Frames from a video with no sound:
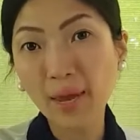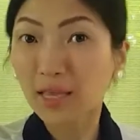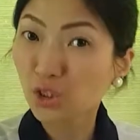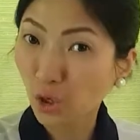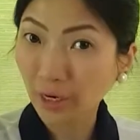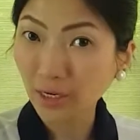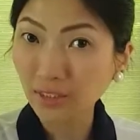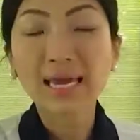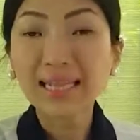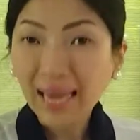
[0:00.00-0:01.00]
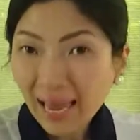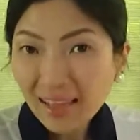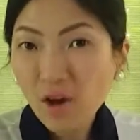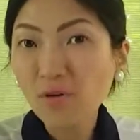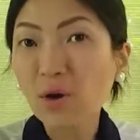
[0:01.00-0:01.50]
and join us in
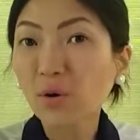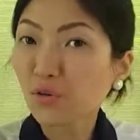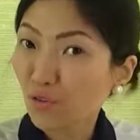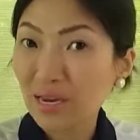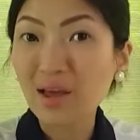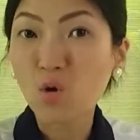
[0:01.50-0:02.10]
any of our free